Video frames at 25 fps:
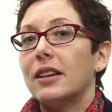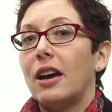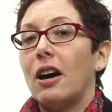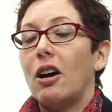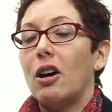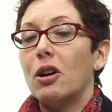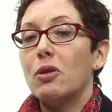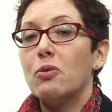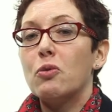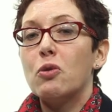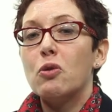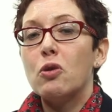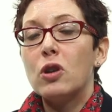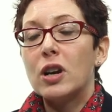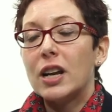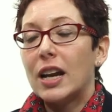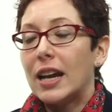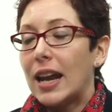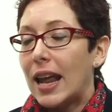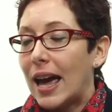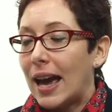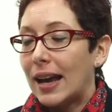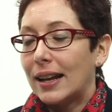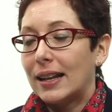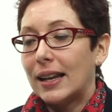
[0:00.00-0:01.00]
I will
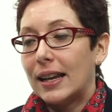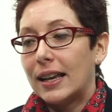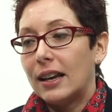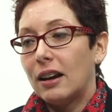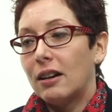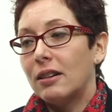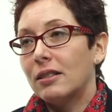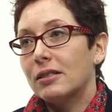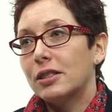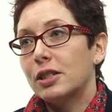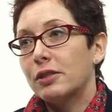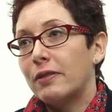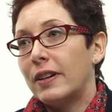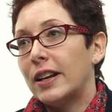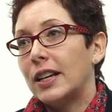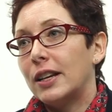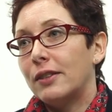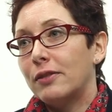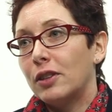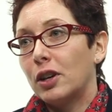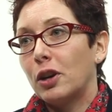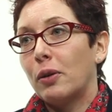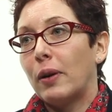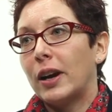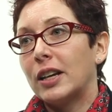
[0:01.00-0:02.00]
gladly answer any of
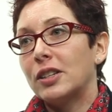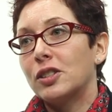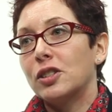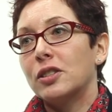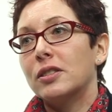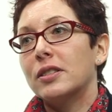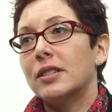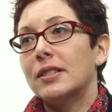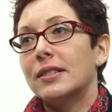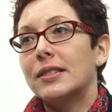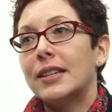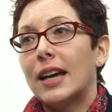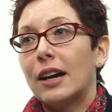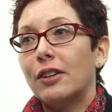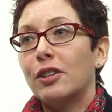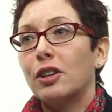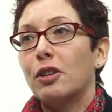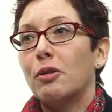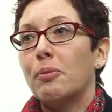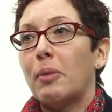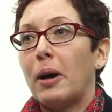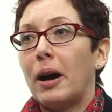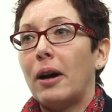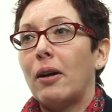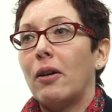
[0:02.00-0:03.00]
your questions and tell you
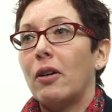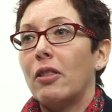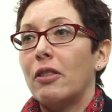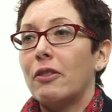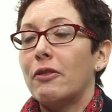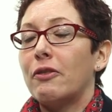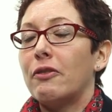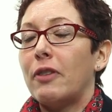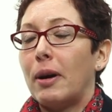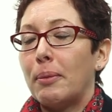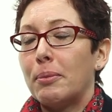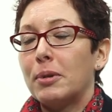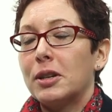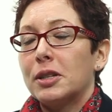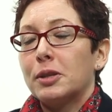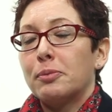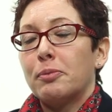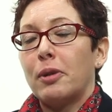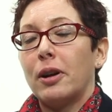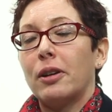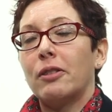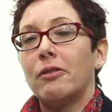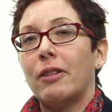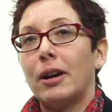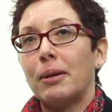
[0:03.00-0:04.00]
about the fabulous
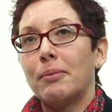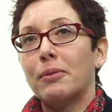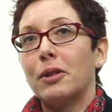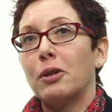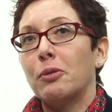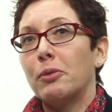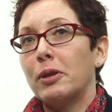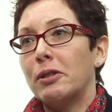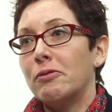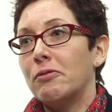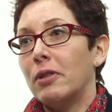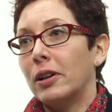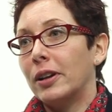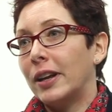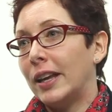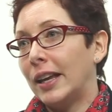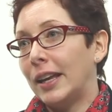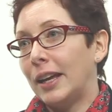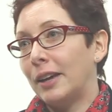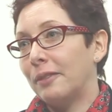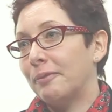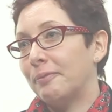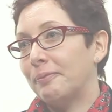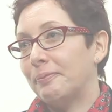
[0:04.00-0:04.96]
programme that we run here.